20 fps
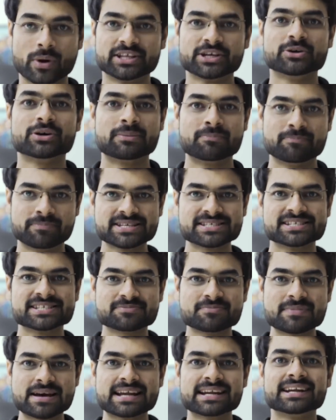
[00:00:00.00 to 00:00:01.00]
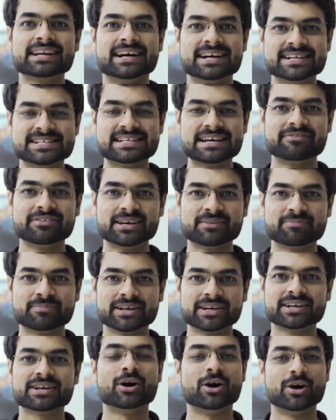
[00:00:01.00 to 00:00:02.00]
whether you're a businessman, a
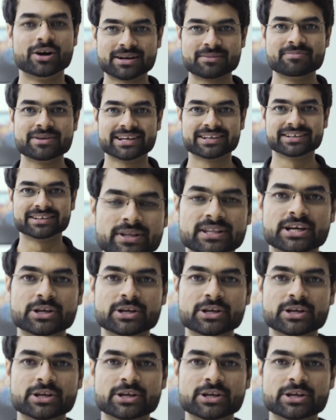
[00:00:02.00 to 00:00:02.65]
developer or a maker,